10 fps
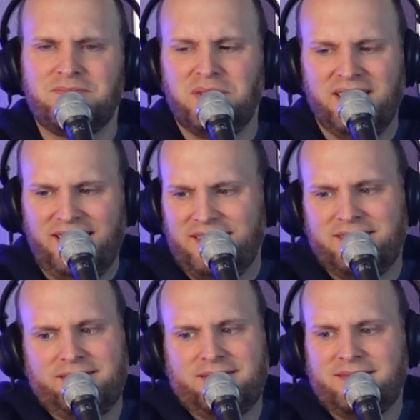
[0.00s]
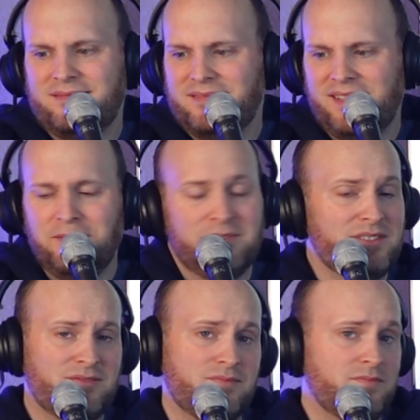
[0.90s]
But it
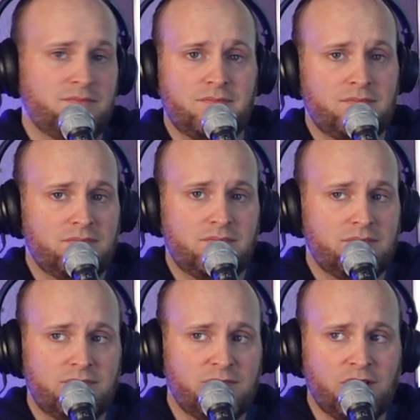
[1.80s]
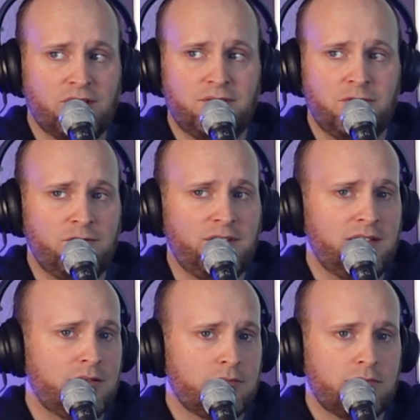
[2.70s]
was a good movie.